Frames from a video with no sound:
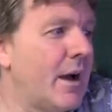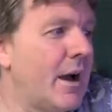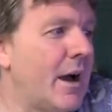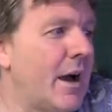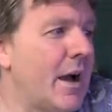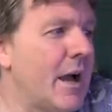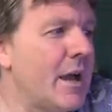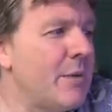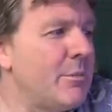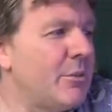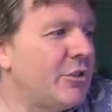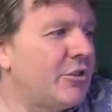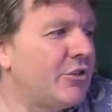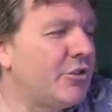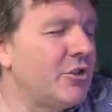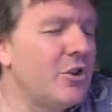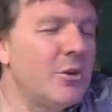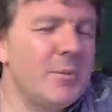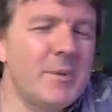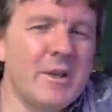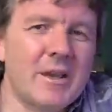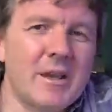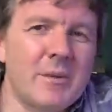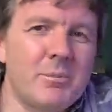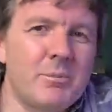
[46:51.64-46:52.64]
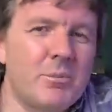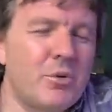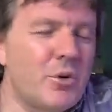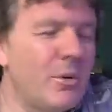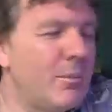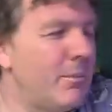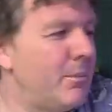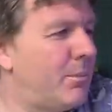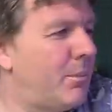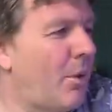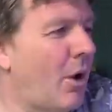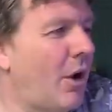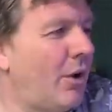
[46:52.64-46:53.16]
I'm assuming it
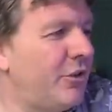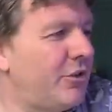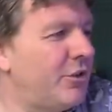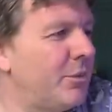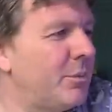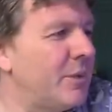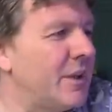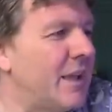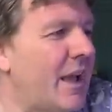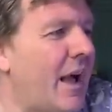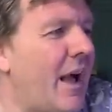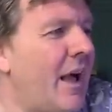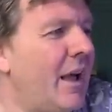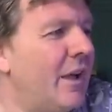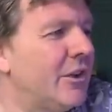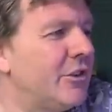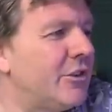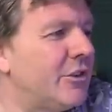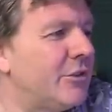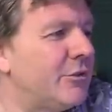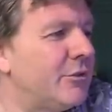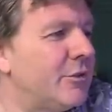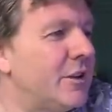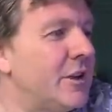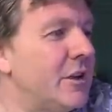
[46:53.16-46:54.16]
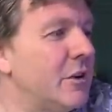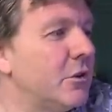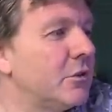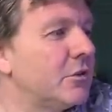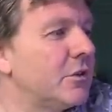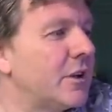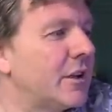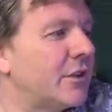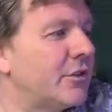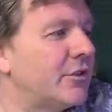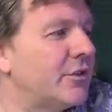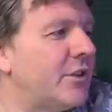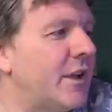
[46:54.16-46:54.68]
possibly has. If Lee
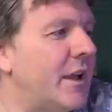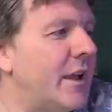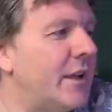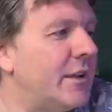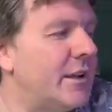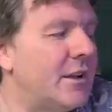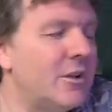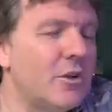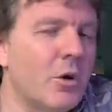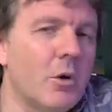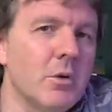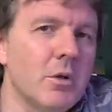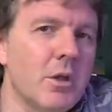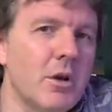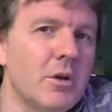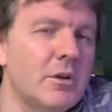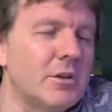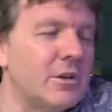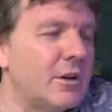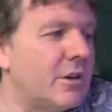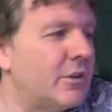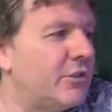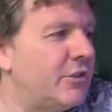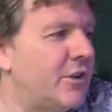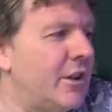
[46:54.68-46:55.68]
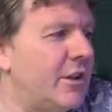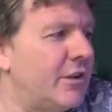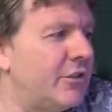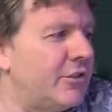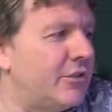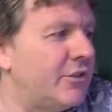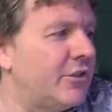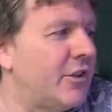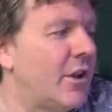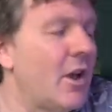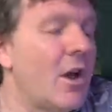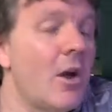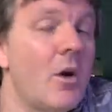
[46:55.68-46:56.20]
Unkrich's saying it no longer
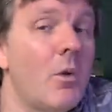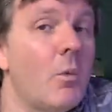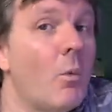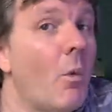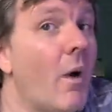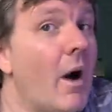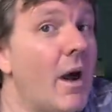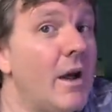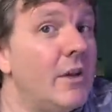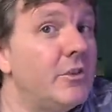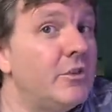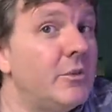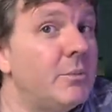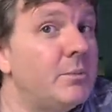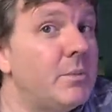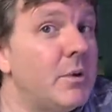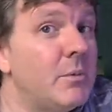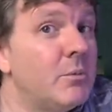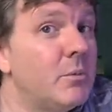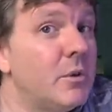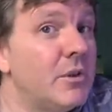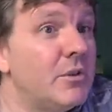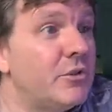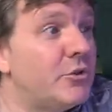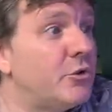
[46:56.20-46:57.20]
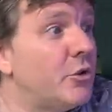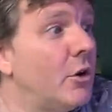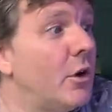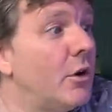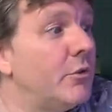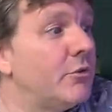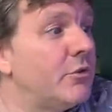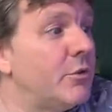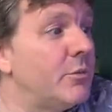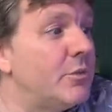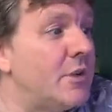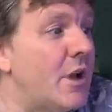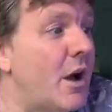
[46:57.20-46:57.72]
exists, why has it been withdrawn
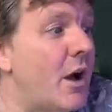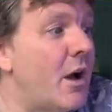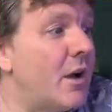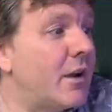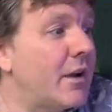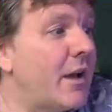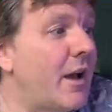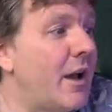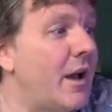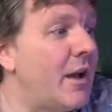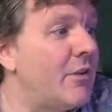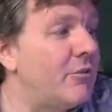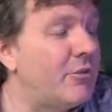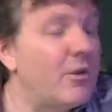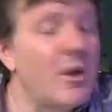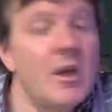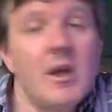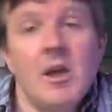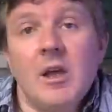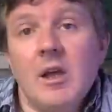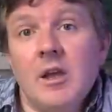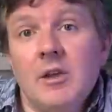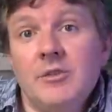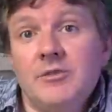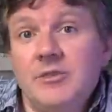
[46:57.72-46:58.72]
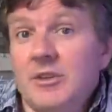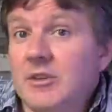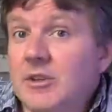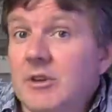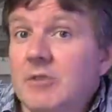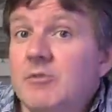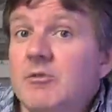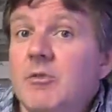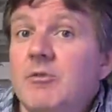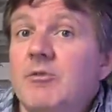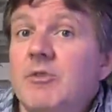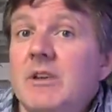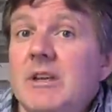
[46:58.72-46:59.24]
from the archive? Did it
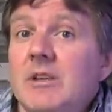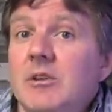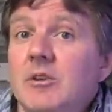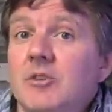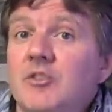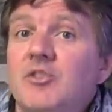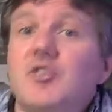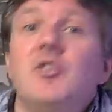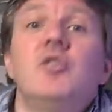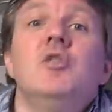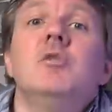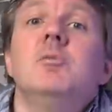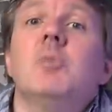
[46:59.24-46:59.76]
reveal too